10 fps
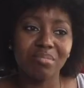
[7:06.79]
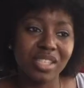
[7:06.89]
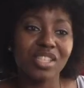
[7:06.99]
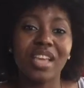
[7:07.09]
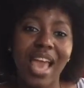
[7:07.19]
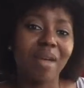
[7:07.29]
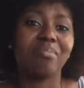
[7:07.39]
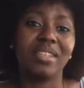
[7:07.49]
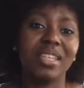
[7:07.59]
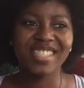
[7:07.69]
be
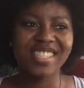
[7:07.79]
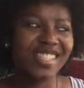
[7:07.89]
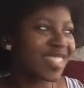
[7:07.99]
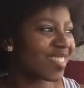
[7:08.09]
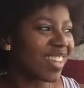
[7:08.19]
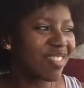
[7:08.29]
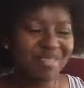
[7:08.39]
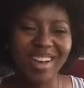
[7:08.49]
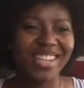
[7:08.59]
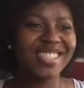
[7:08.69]
happy. Just
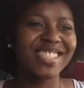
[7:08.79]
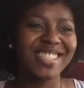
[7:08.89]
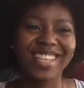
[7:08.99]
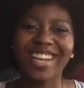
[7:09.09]
everybody just